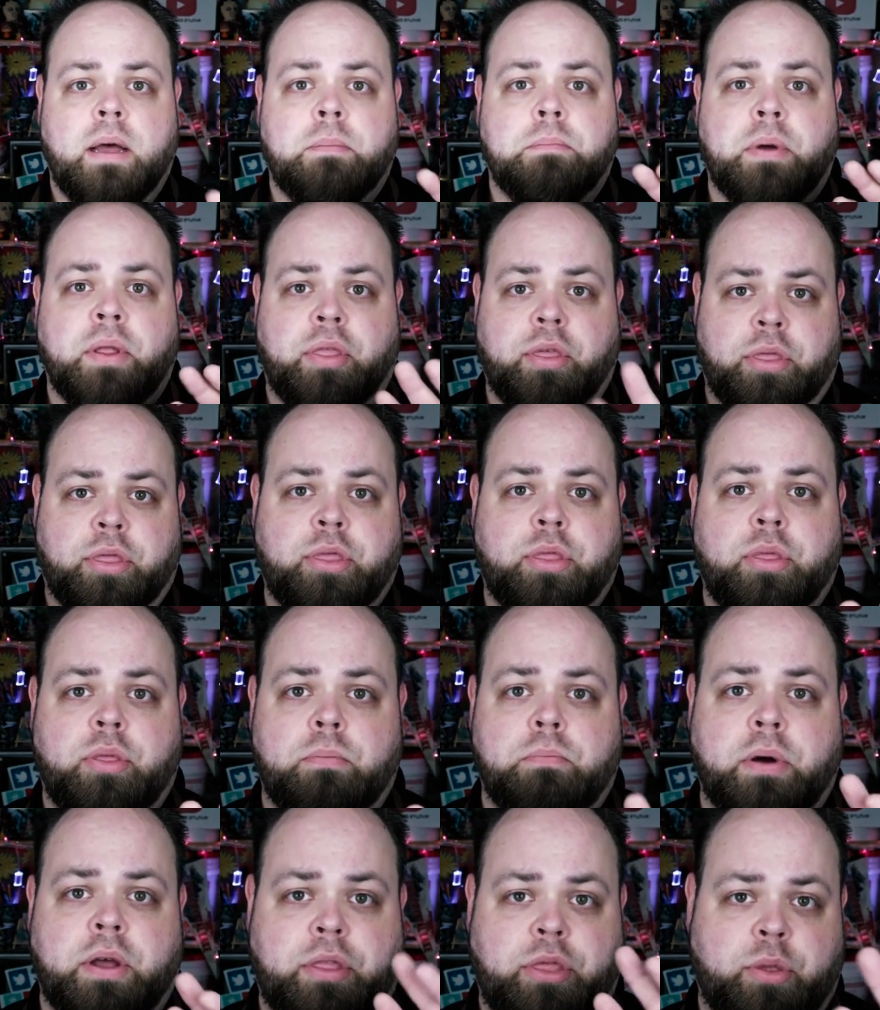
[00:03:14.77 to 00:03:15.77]
But,
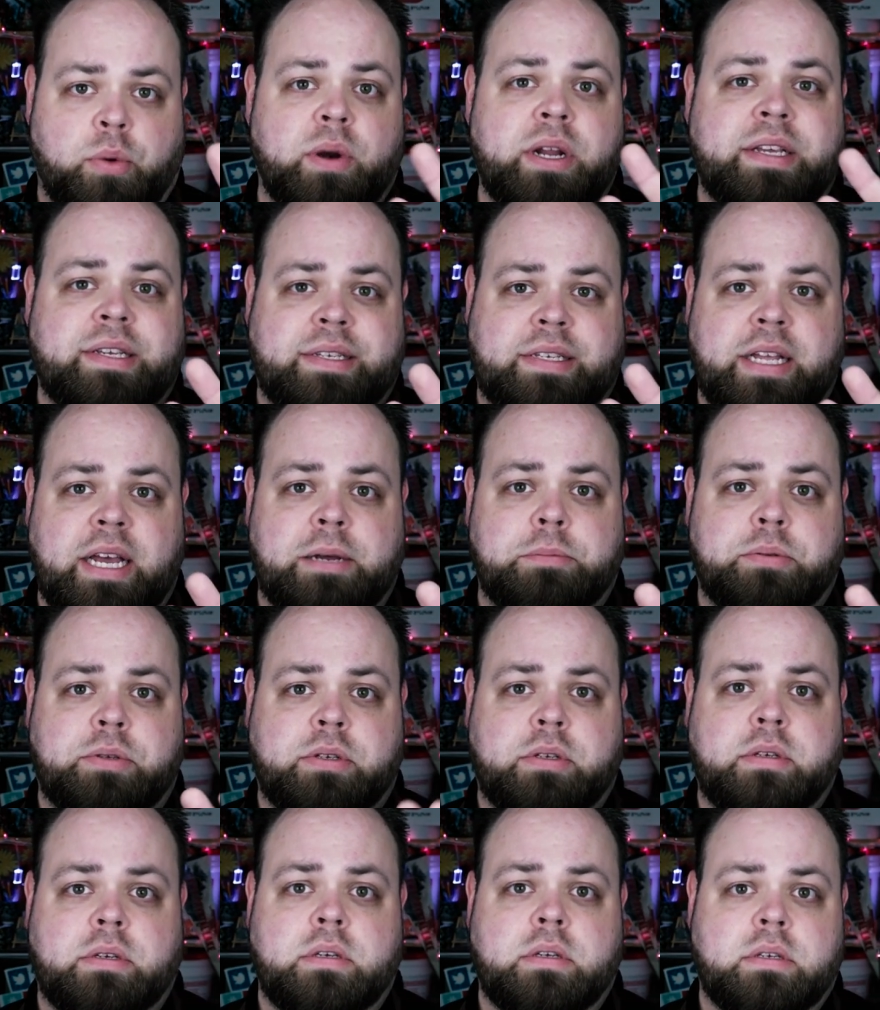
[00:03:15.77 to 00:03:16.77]
but three
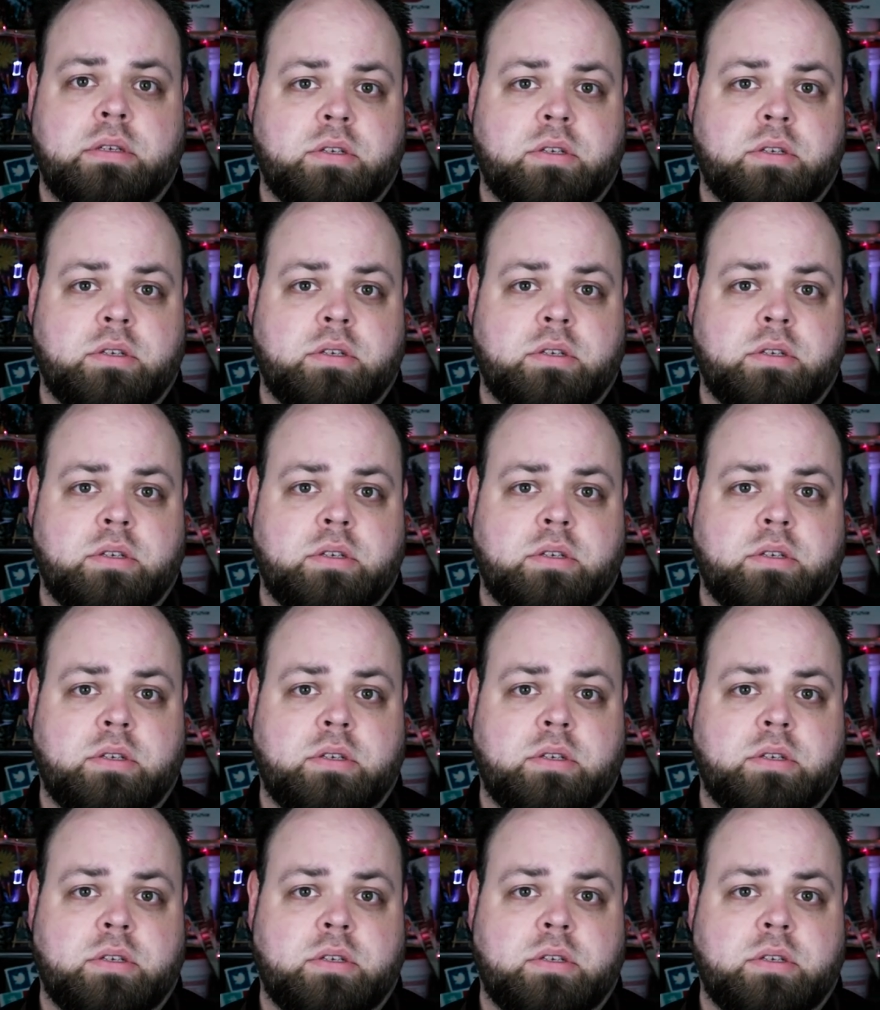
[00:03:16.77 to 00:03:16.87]
steps